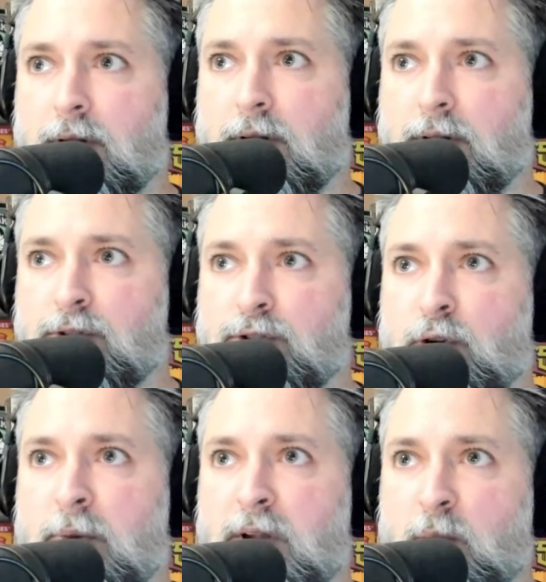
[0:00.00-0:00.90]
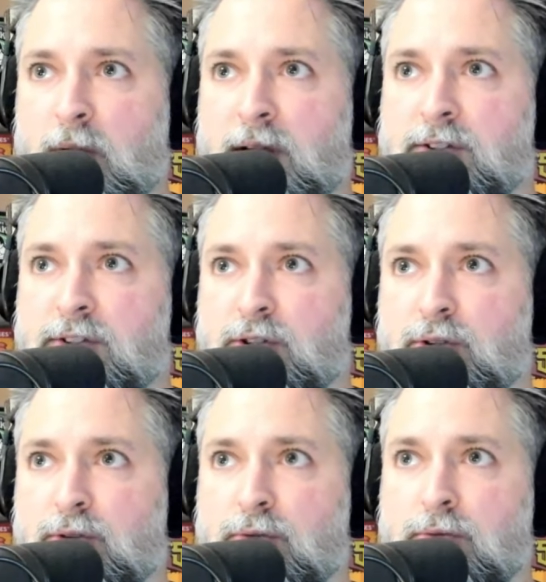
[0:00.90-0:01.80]
There's so many ways
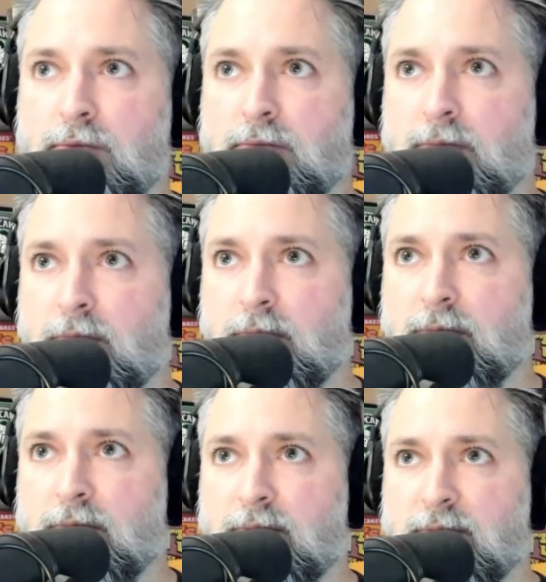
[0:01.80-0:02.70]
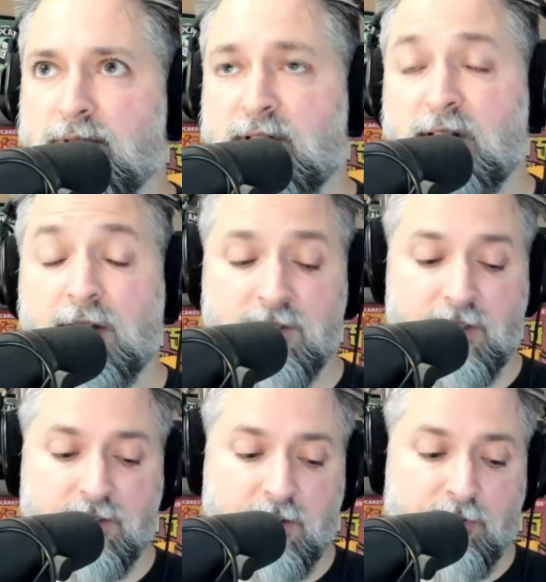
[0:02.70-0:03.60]
to still exist.